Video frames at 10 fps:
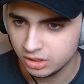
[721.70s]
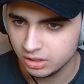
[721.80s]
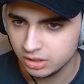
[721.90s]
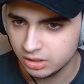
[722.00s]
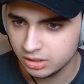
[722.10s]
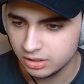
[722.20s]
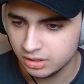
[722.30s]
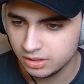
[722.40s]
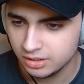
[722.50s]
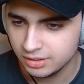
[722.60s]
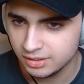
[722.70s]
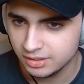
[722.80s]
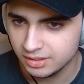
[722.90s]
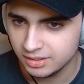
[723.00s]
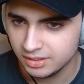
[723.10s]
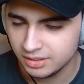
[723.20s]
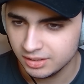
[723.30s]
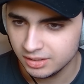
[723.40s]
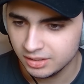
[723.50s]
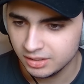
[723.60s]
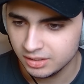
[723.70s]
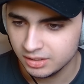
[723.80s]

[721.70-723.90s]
(silence)